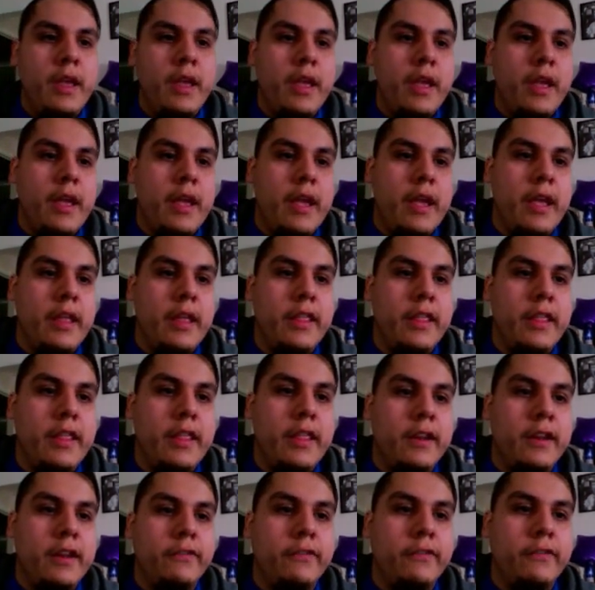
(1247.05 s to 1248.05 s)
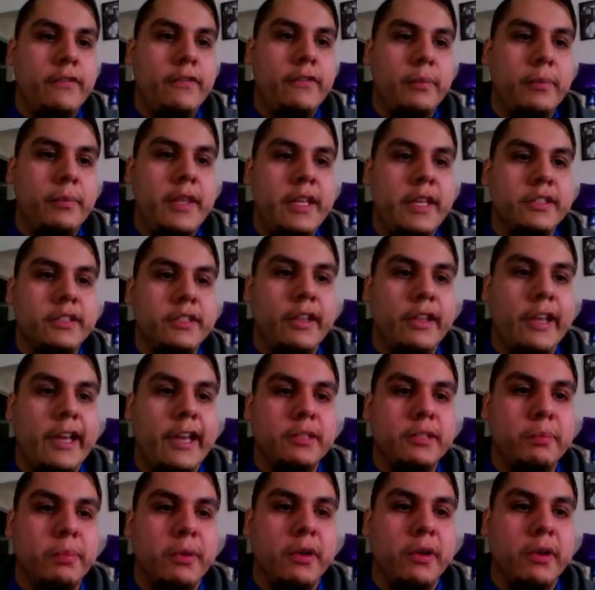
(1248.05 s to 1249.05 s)
And then from this last
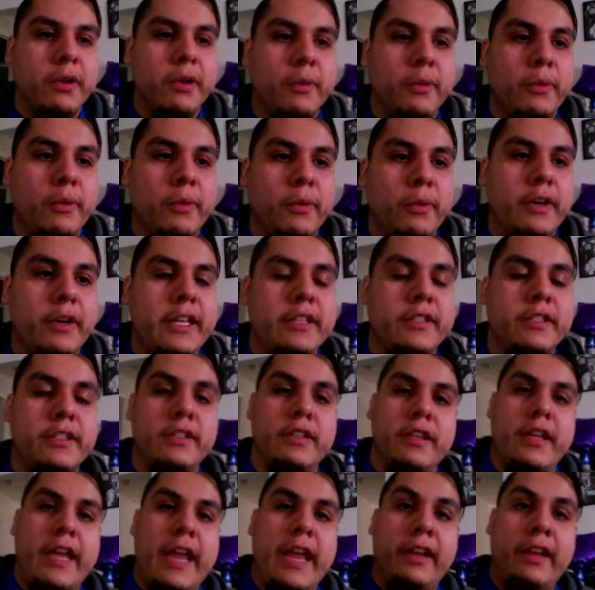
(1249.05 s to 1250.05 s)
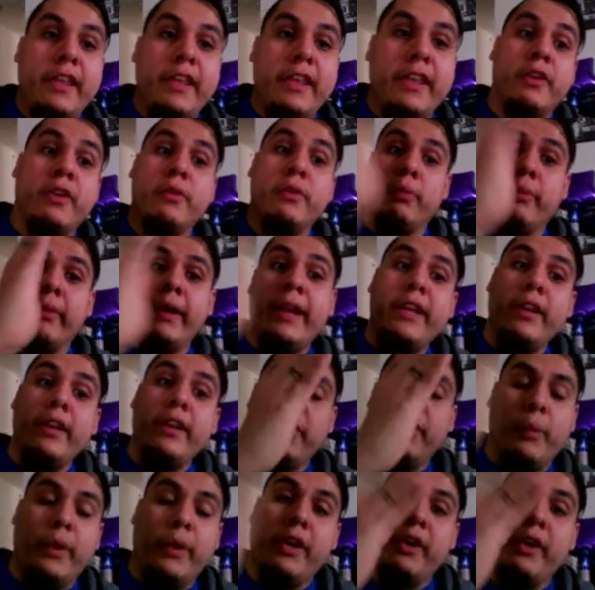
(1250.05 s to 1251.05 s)
part where it's anything great,
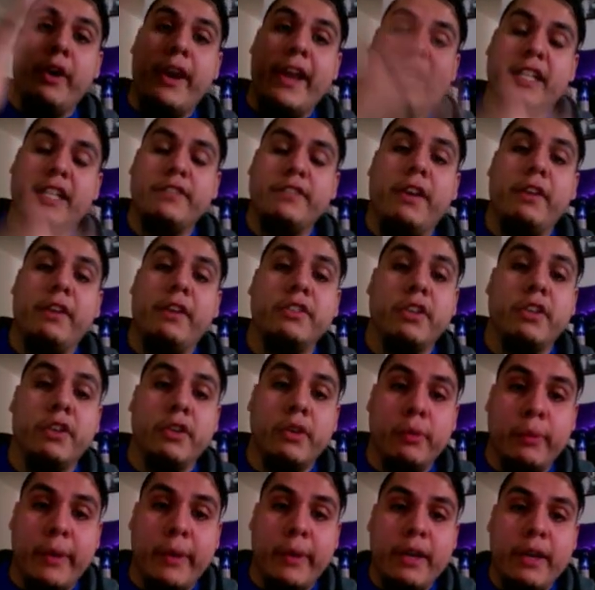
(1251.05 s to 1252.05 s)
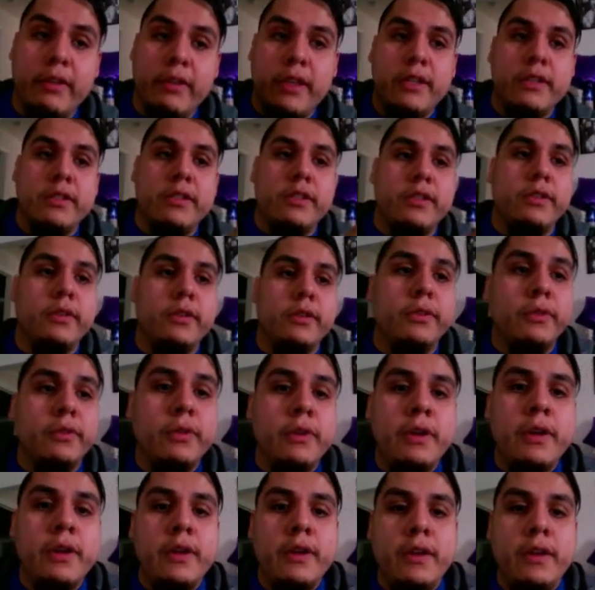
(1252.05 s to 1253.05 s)
when your x values are greater than 2,
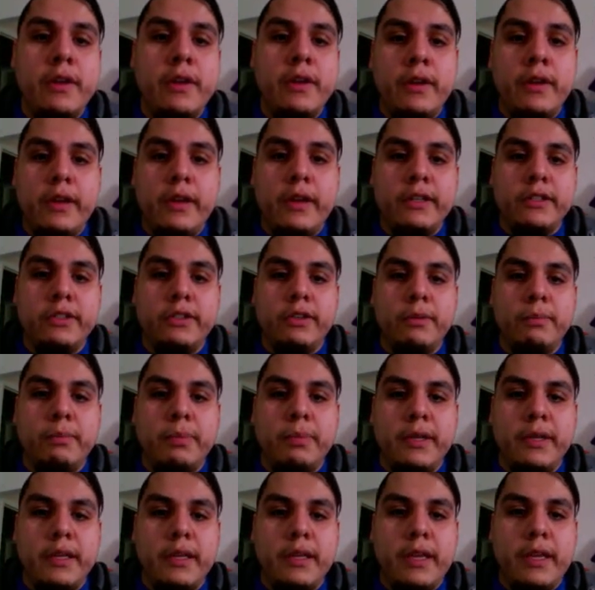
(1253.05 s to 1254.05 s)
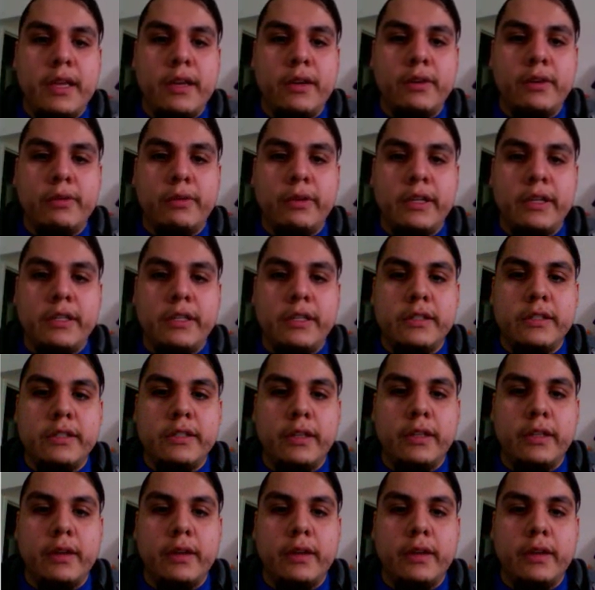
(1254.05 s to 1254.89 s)
it should be increasing.